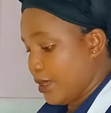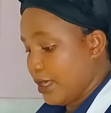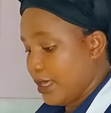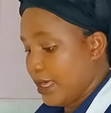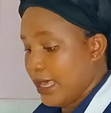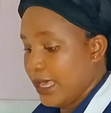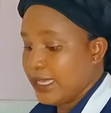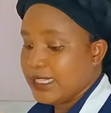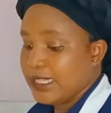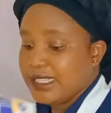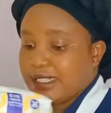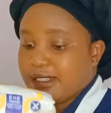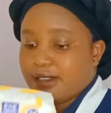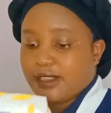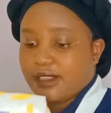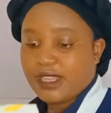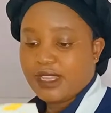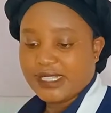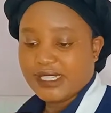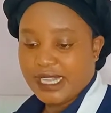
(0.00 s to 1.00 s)
it's
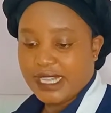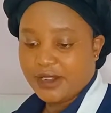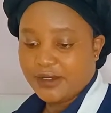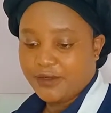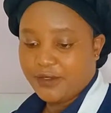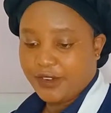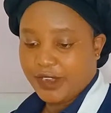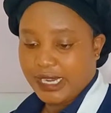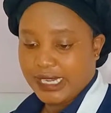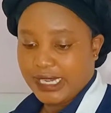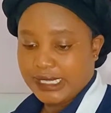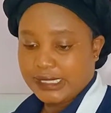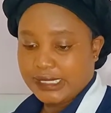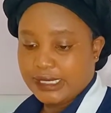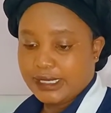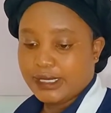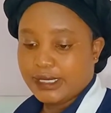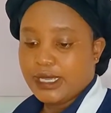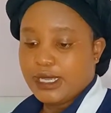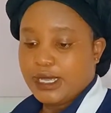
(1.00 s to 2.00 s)
self-raising,
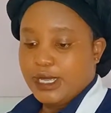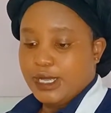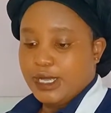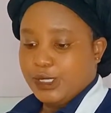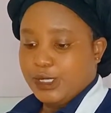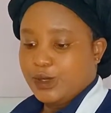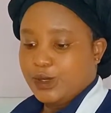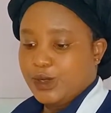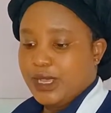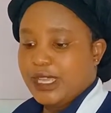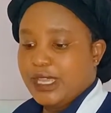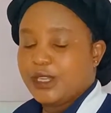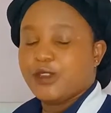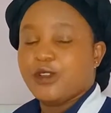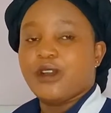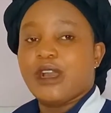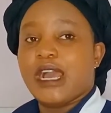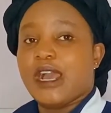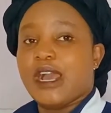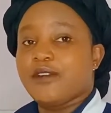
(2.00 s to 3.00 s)
so I don't
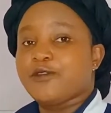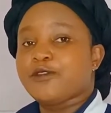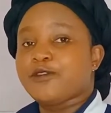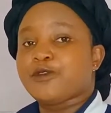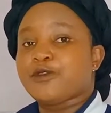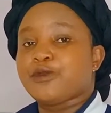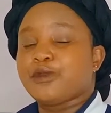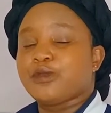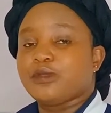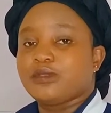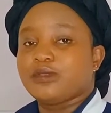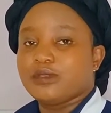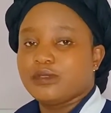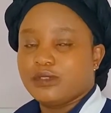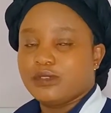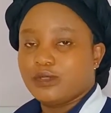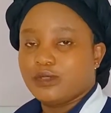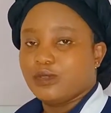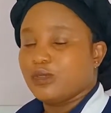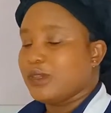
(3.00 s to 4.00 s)
have to,
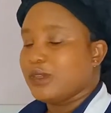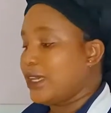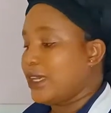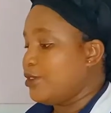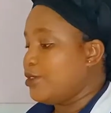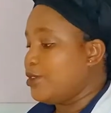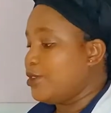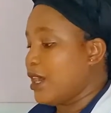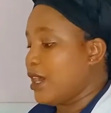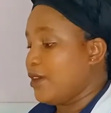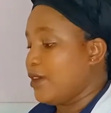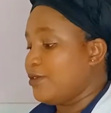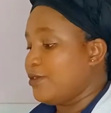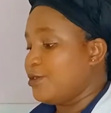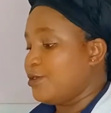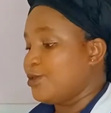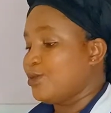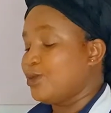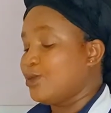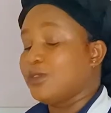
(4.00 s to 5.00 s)
I don't have
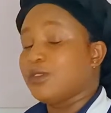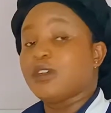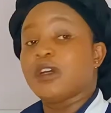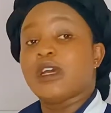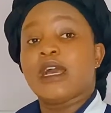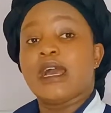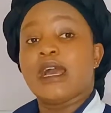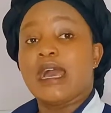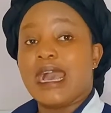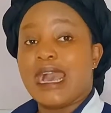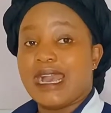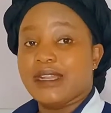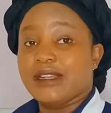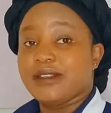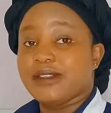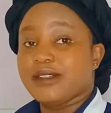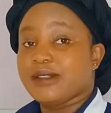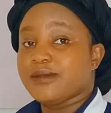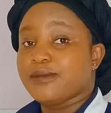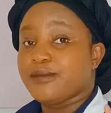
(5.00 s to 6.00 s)
to add
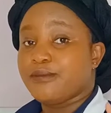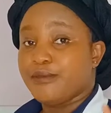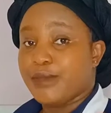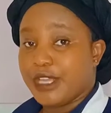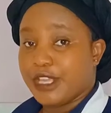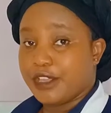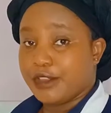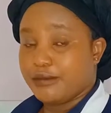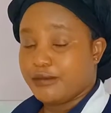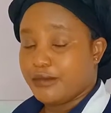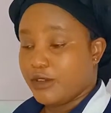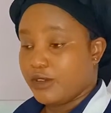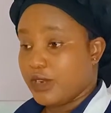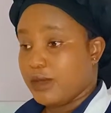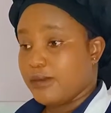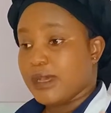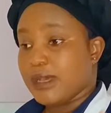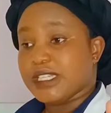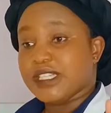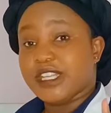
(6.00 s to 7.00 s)
baking powder.
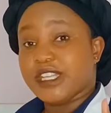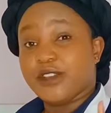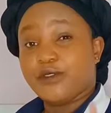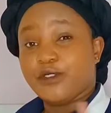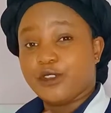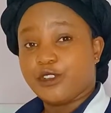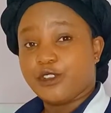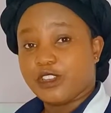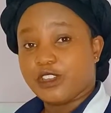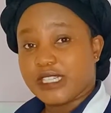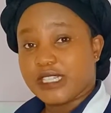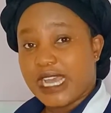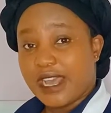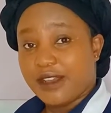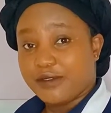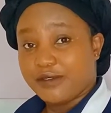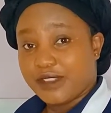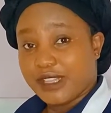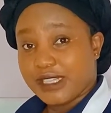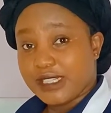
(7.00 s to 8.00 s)
But if you don't have
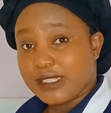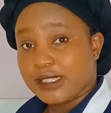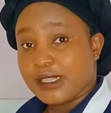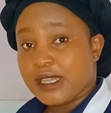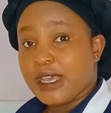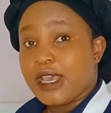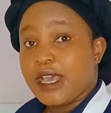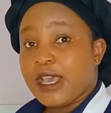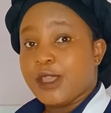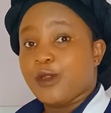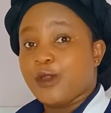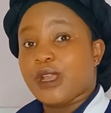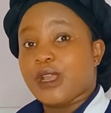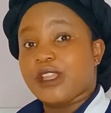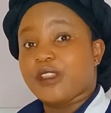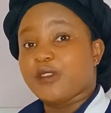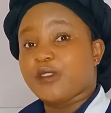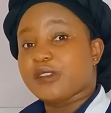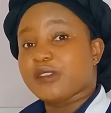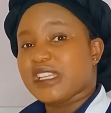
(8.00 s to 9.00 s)
this, you can
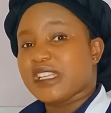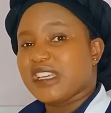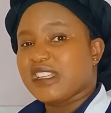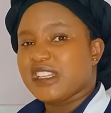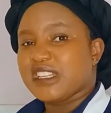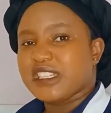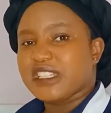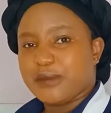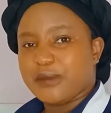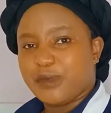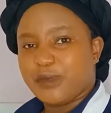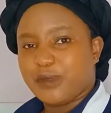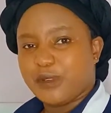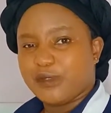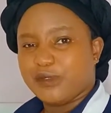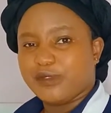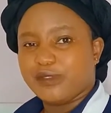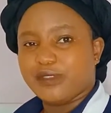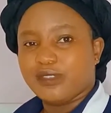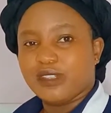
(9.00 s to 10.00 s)
use any type of
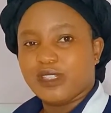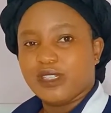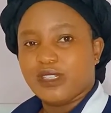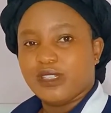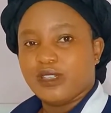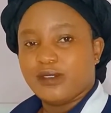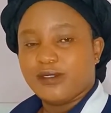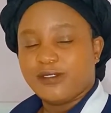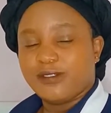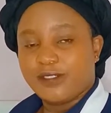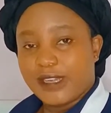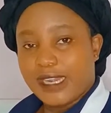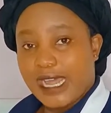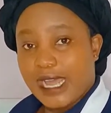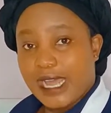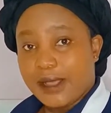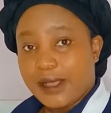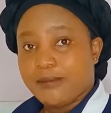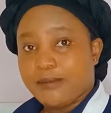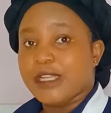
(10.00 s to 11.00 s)
flour,
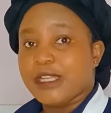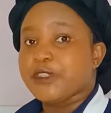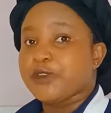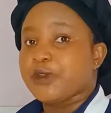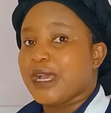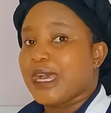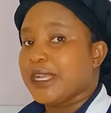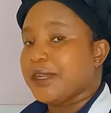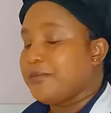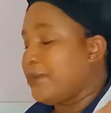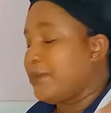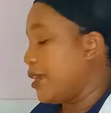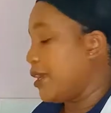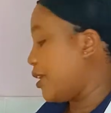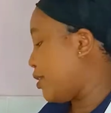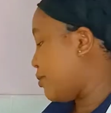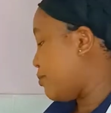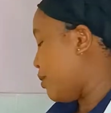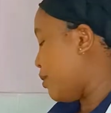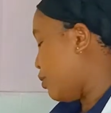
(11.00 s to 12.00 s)
but you add
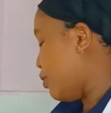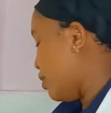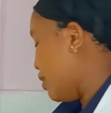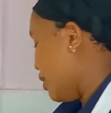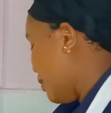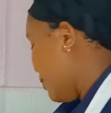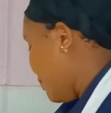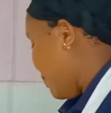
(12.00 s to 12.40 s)
baking powder.